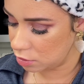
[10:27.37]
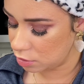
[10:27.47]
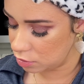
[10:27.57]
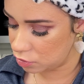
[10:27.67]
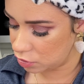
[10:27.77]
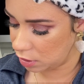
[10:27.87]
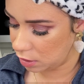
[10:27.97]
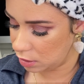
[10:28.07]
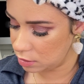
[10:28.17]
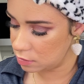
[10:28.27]

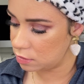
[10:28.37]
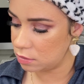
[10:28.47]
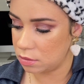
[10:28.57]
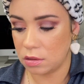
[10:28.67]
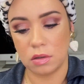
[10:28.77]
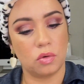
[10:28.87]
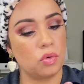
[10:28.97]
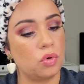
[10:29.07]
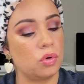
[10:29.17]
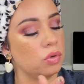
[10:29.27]
shades.
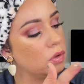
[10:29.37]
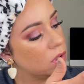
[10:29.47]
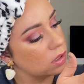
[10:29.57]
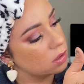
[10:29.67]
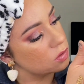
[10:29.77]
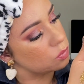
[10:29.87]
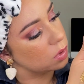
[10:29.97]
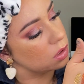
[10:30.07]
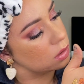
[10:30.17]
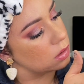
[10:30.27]
Look at this
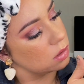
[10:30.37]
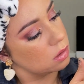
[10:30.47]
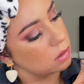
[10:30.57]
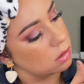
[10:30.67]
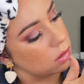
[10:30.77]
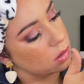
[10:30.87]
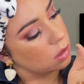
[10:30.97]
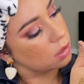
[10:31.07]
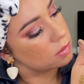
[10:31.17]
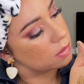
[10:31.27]
one.
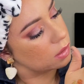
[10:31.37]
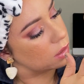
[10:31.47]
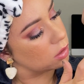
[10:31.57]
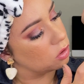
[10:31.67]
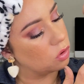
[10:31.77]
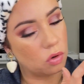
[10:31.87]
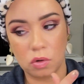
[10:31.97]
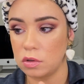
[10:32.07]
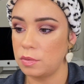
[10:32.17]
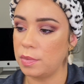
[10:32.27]
It's like a
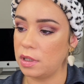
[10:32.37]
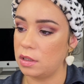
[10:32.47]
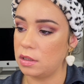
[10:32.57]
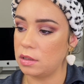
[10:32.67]
gold, but